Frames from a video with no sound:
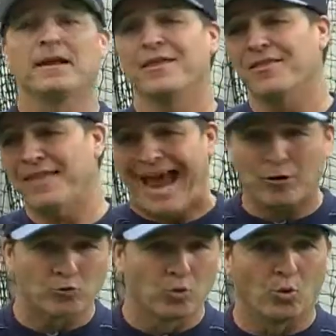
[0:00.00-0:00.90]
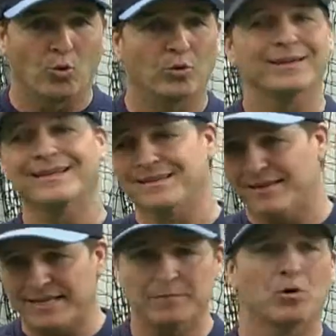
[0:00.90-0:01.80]
that rule is
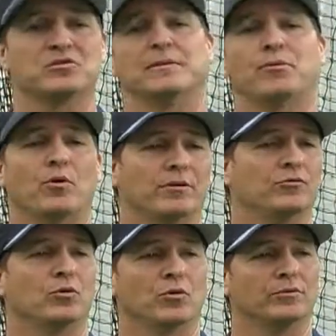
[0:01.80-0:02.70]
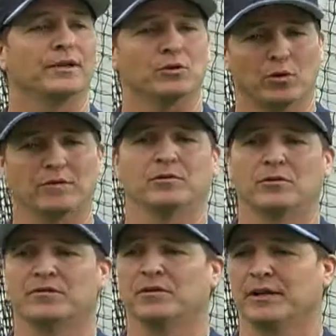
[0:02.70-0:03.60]
the most important rule that you'll ever
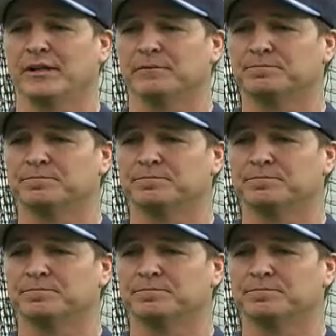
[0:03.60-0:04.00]
learn for hitting.